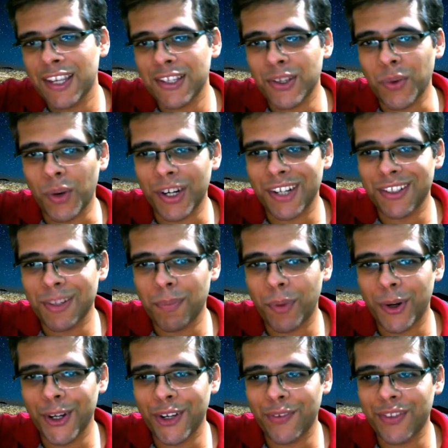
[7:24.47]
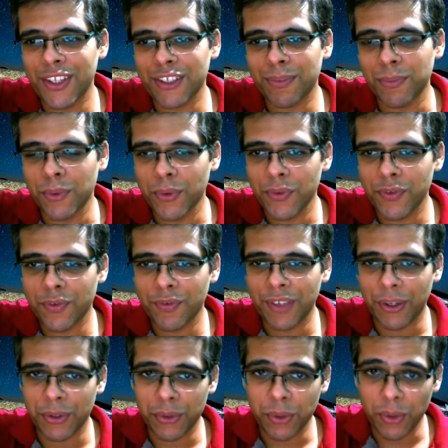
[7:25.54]
So what is the point of this move?
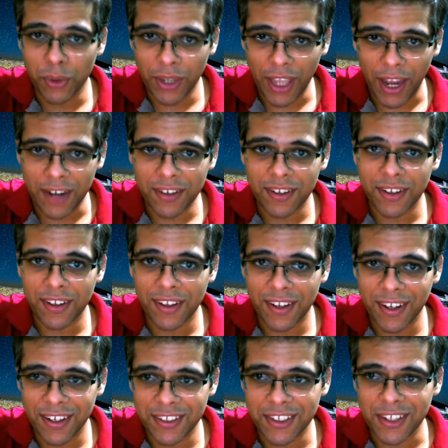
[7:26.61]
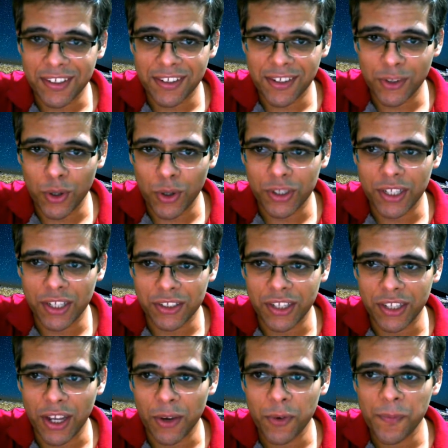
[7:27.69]
You're going to look at it just
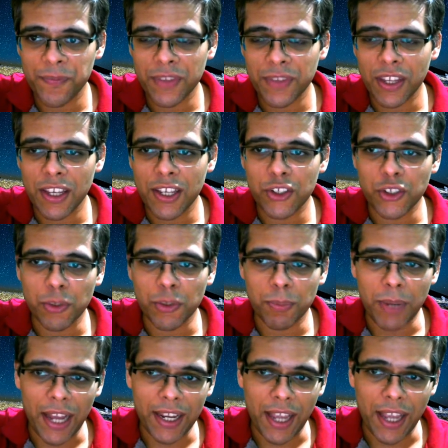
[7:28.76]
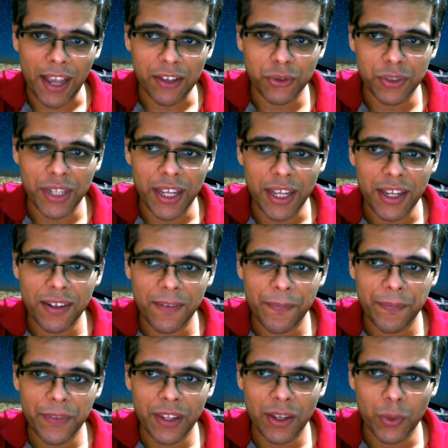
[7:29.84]
now. So black has to take,
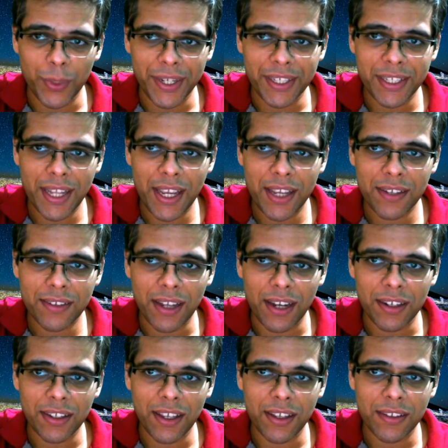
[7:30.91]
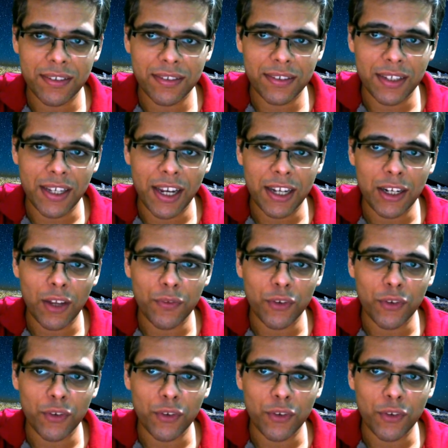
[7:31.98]
queen takes, and king c8.